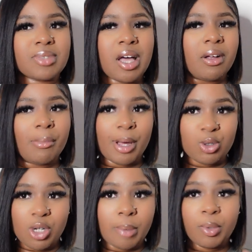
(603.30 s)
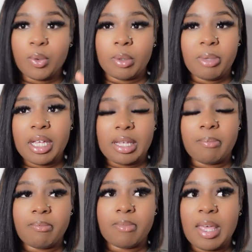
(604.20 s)
talking about drama or being
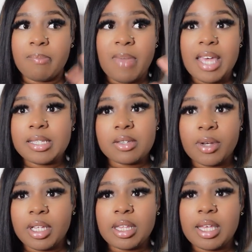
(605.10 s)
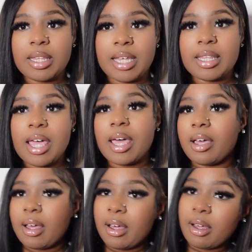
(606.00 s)
in, in mess or anything like
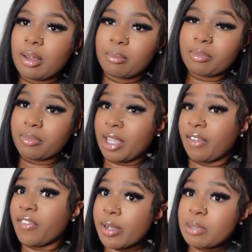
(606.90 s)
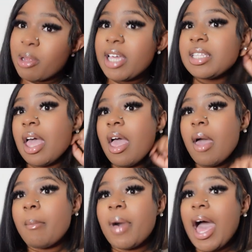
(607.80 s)
that um, in the first place.
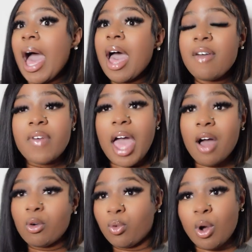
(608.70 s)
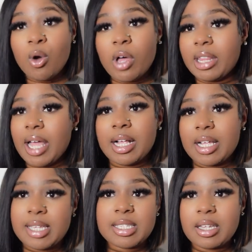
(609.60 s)
But I've outgrown a lot of
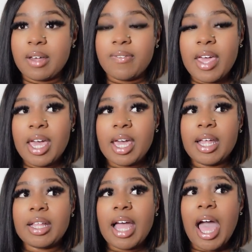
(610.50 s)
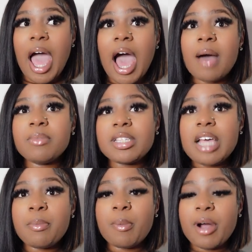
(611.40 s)
that stuff. And I'm the
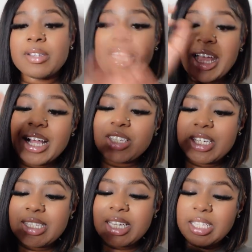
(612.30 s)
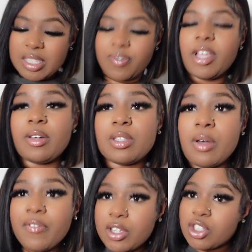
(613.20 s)
type of person, and I just seen this video, so
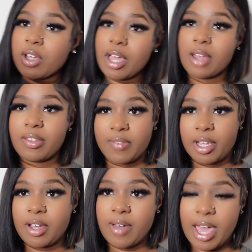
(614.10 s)
I'm gonna show y'all the video